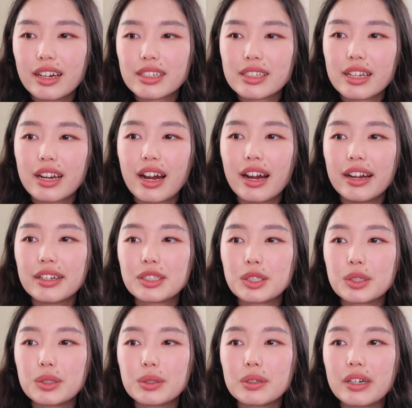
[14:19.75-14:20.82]
I said hi
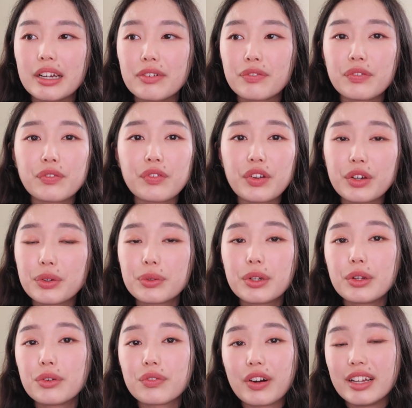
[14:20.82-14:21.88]
to a few
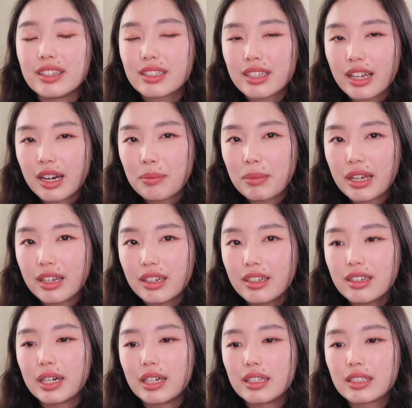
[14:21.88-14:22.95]
new friends that I
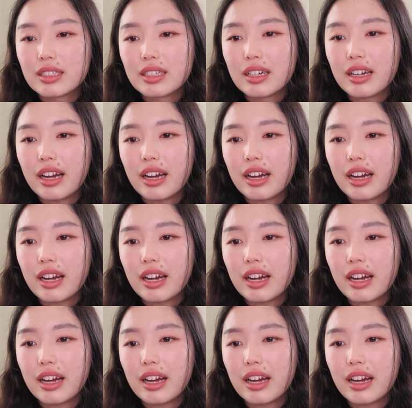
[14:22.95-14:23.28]
made, but